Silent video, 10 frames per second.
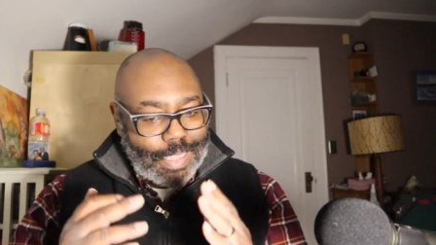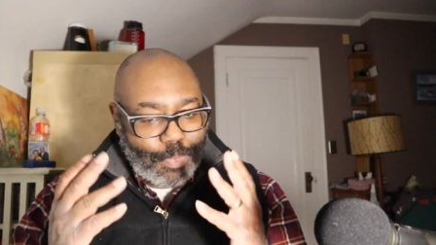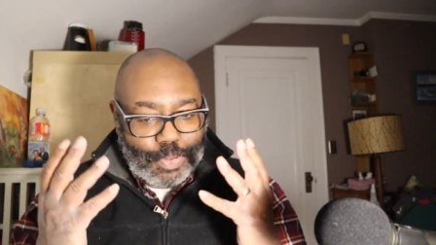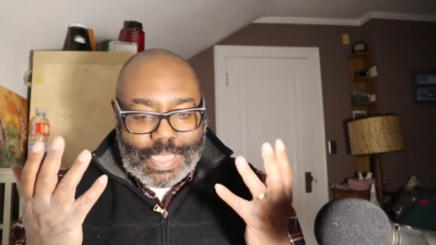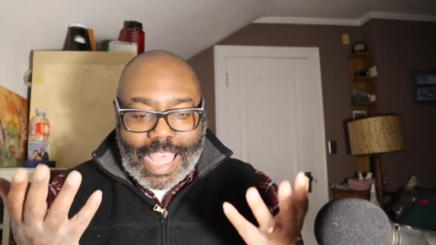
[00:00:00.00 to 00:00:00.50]

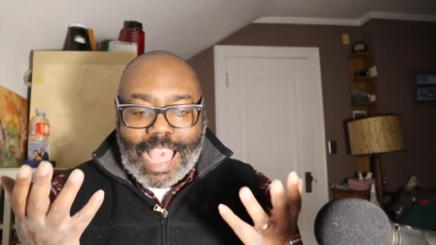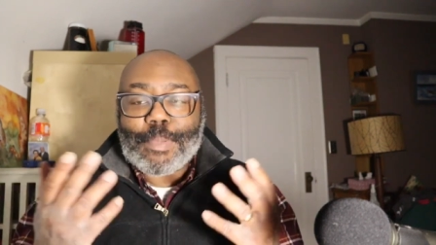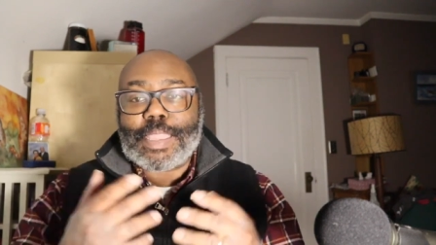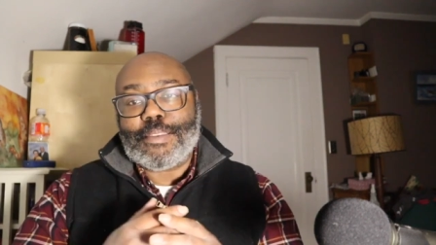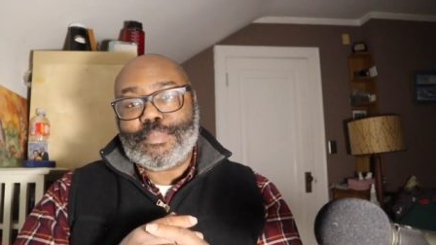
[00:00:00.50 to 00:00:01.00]
The most
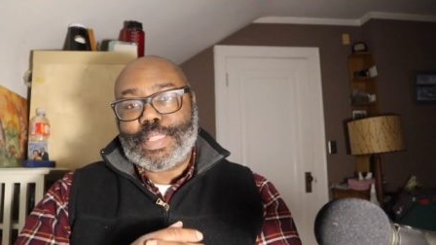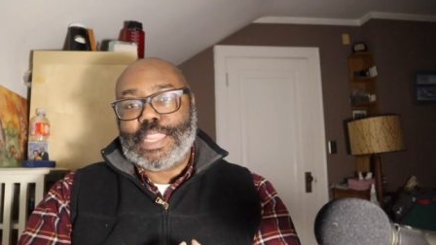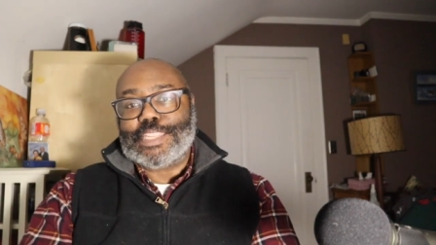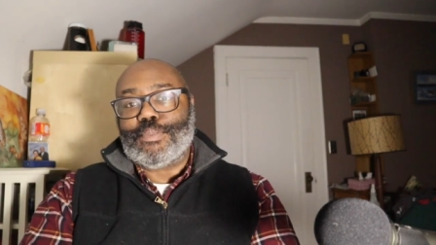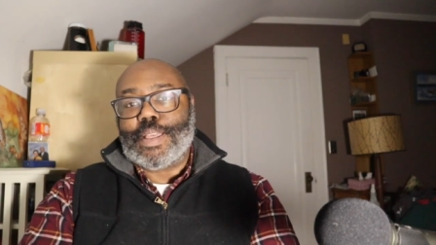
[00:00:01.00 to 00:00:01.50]
common
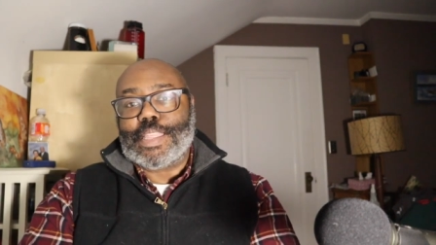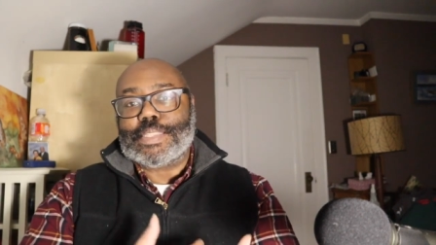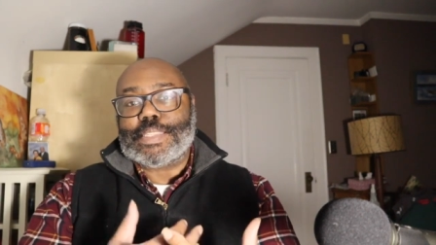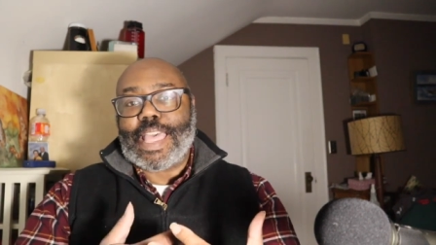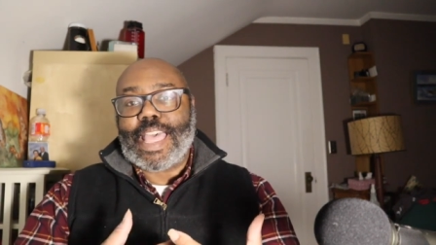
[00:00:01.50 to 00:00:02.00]
complaints
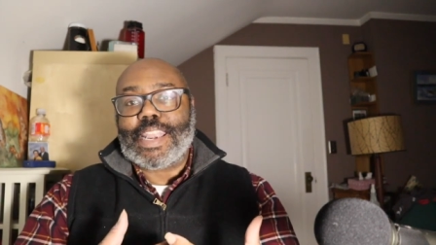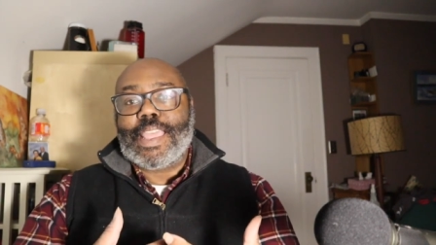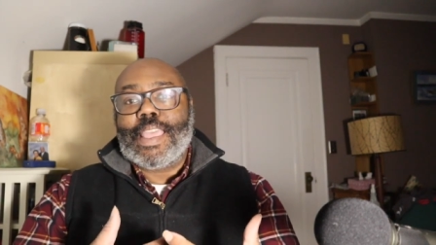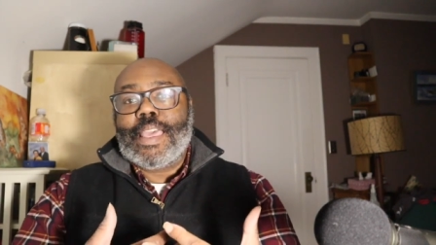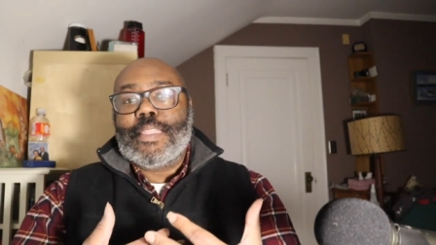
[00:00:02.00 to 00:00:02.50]
was that
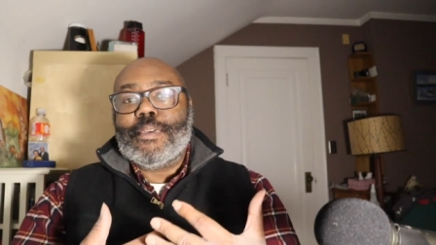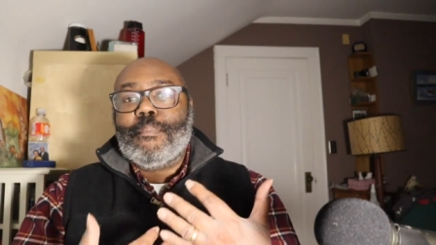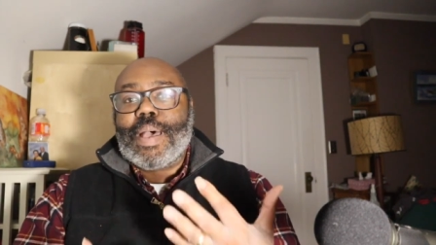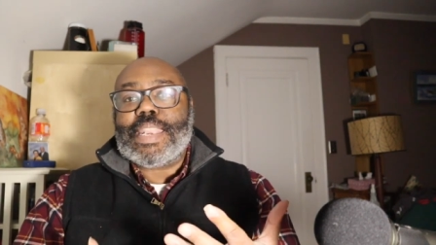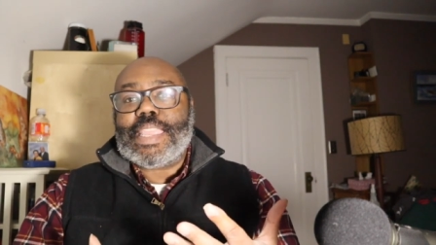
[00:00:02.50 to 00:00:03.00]
the
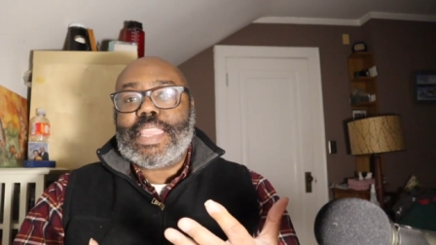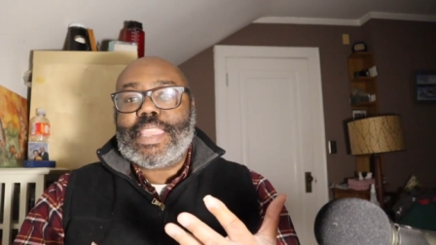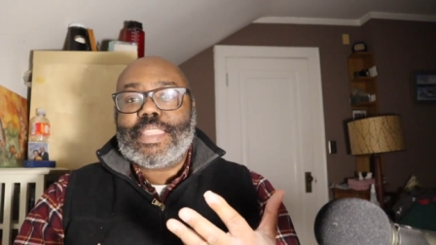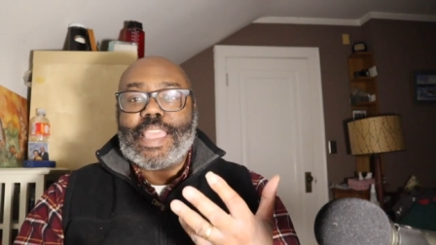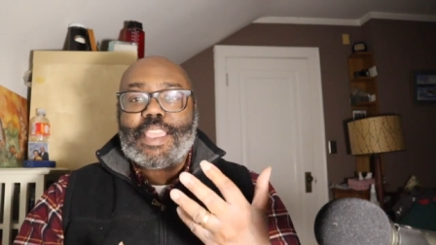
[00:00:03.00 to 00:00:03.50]

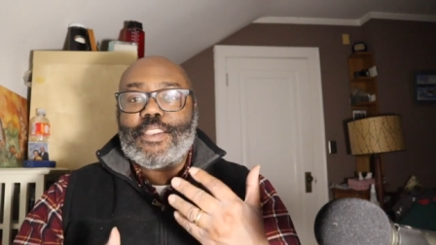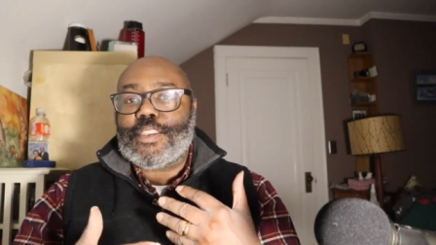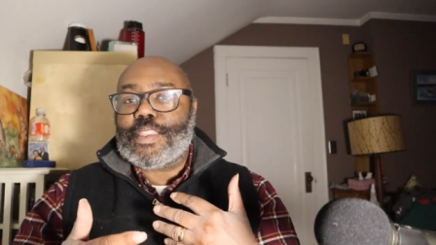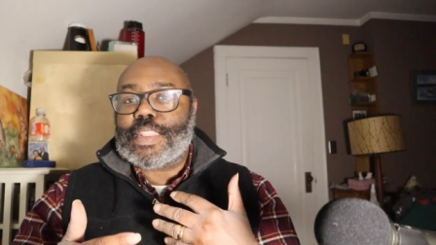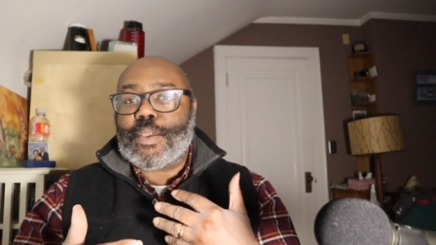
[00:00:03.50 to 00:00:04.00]
money that
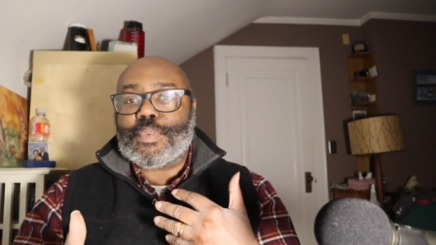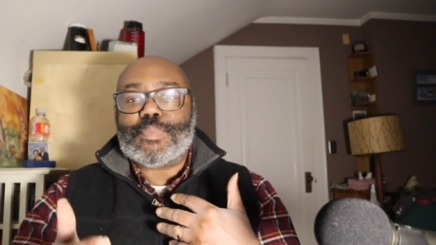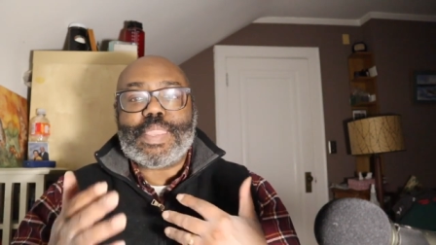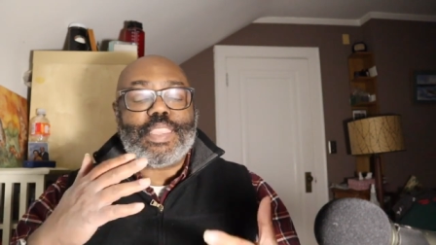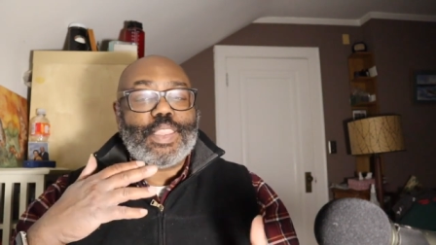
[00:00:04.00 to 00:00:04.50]
could that
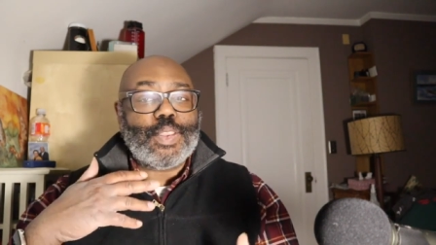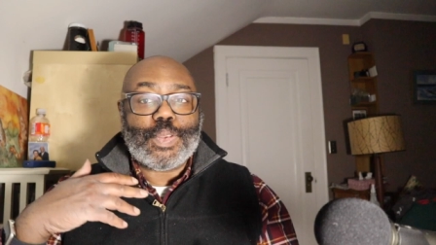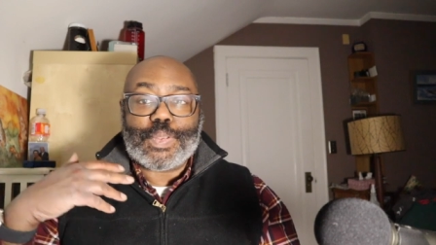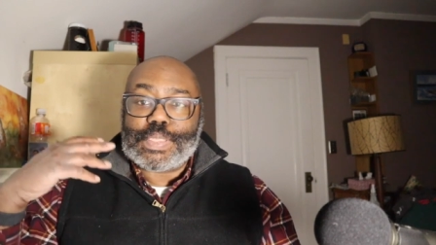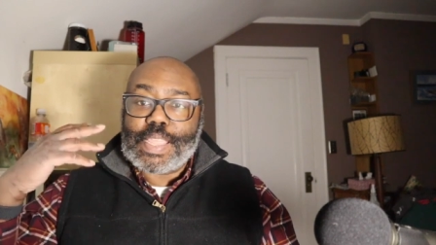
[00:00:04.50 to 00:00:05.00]
was being
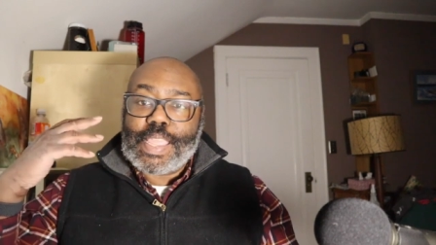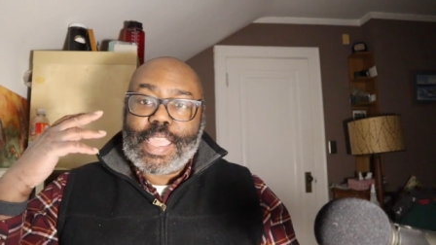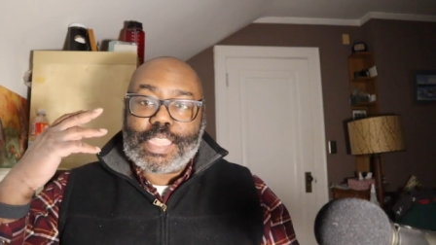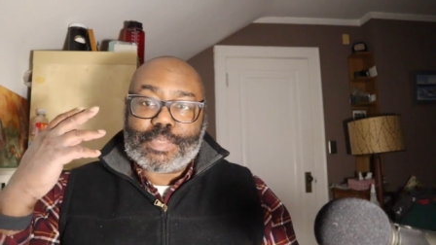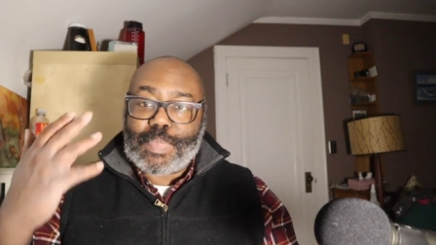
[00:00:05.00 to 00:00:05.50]
used
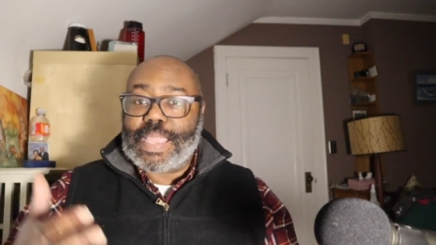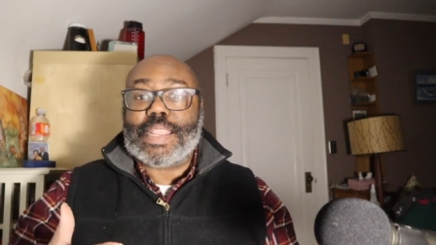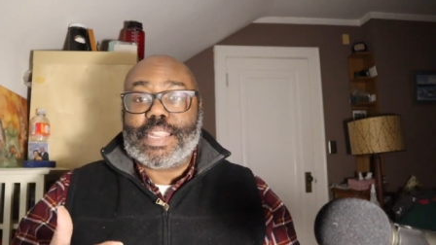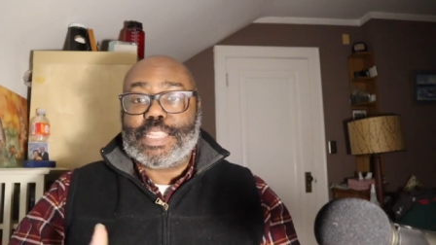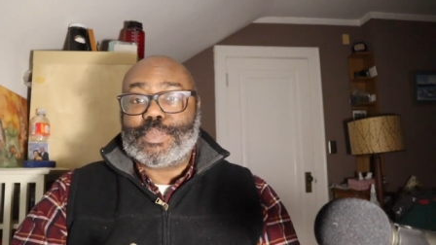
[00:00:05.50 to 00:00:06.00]
and spent
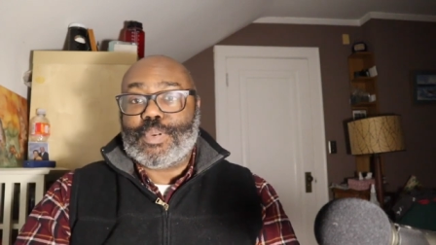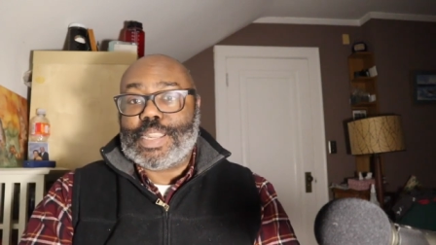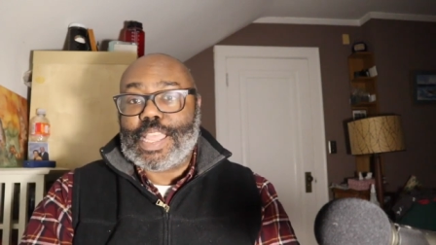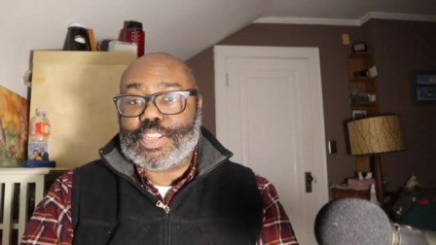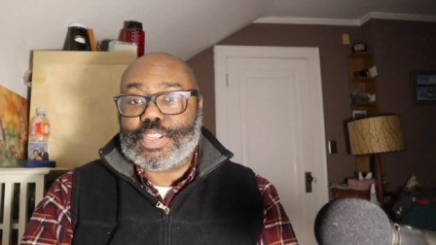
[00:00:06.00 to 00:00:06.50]
on this
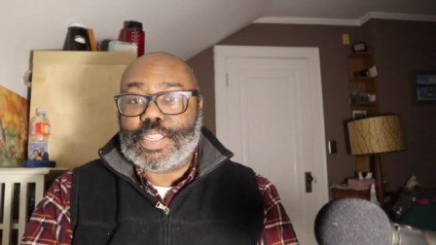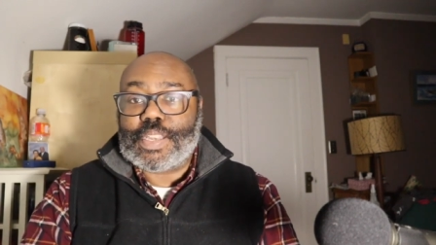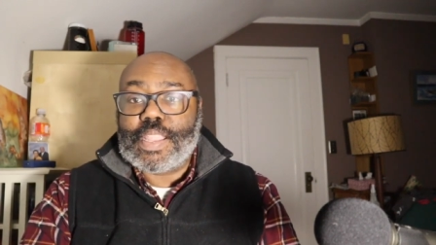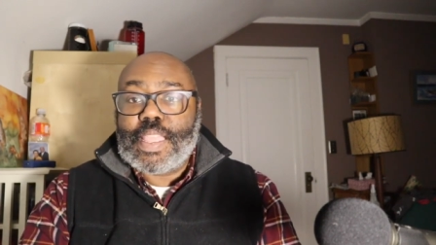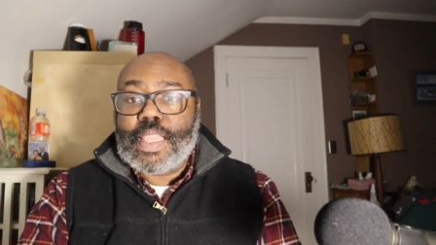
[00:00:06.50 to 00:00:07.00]

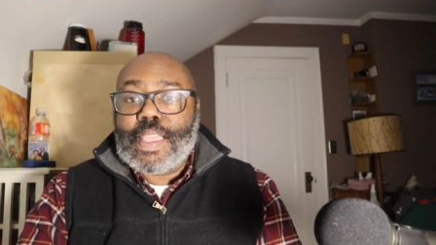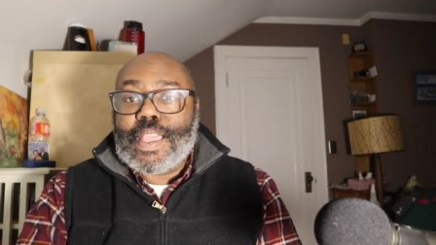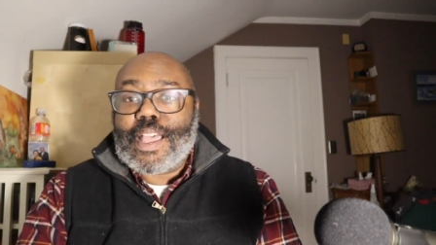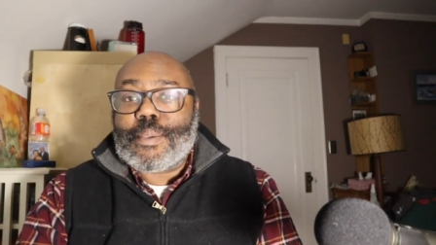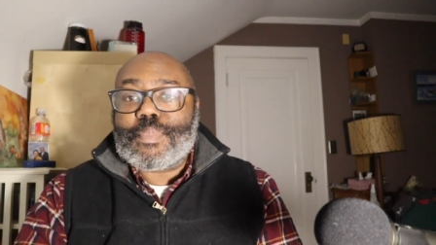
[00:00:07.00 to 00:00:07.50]
production
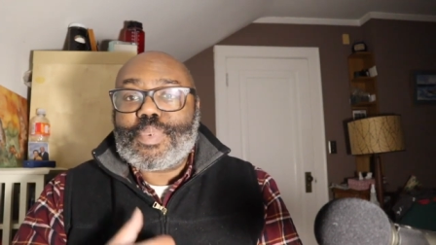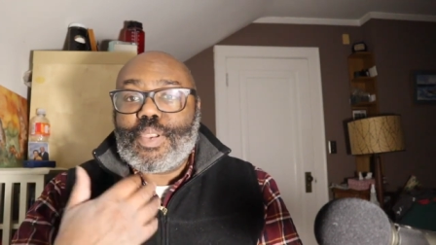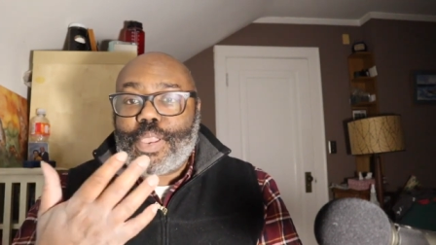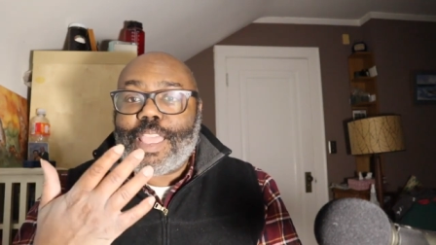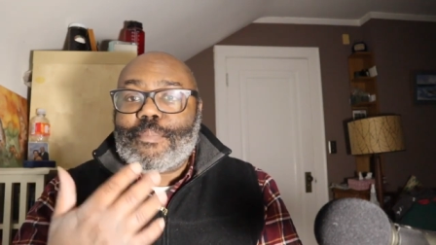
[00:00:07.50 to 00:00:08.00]
um,
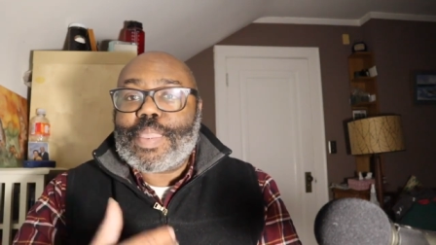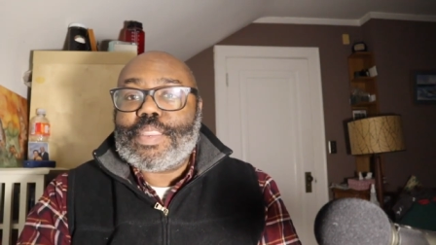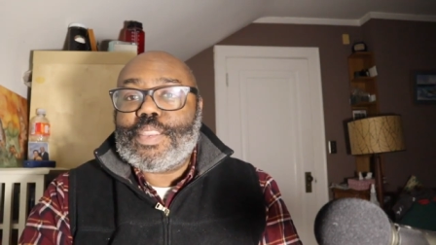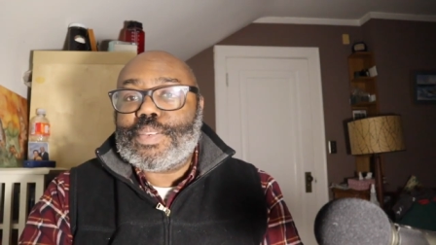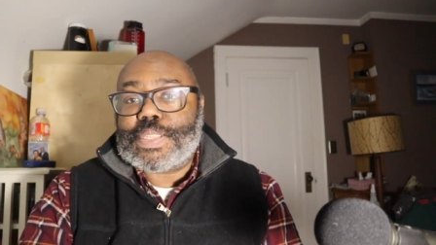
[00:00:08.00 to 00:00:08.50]
could have
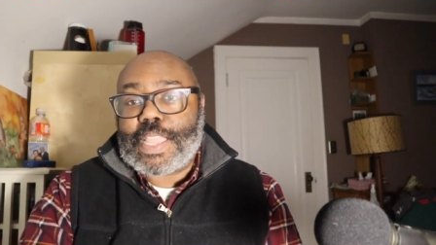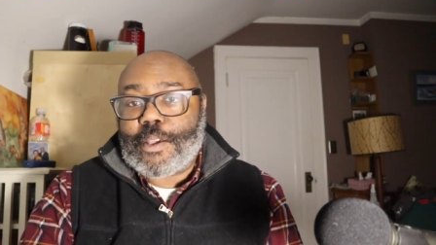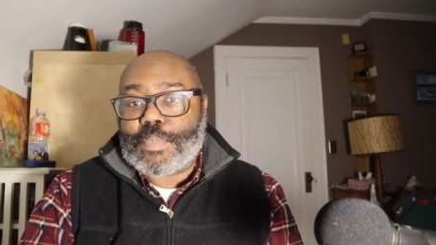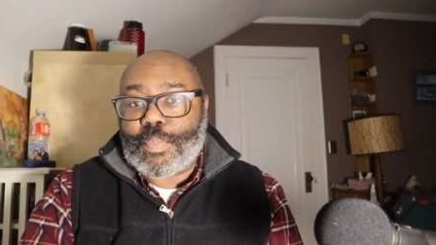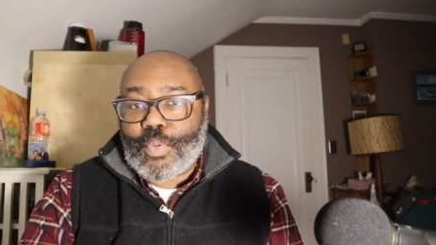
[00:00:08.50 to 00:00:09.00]
been used to
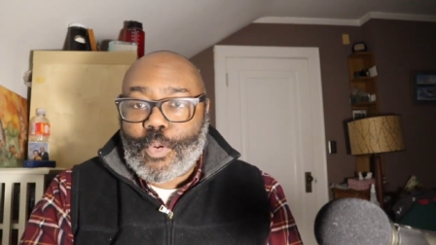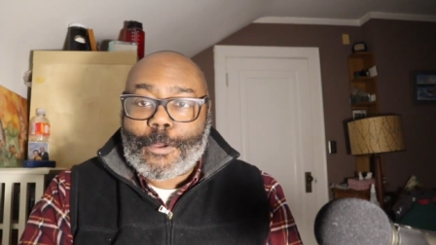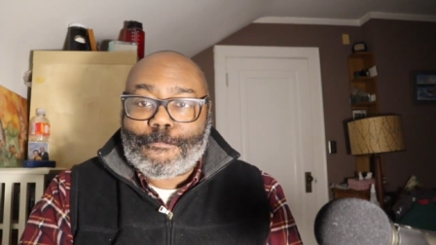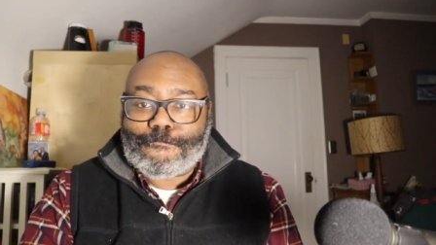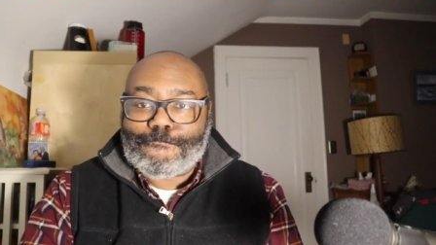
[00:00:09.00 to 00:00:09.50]
help the poor.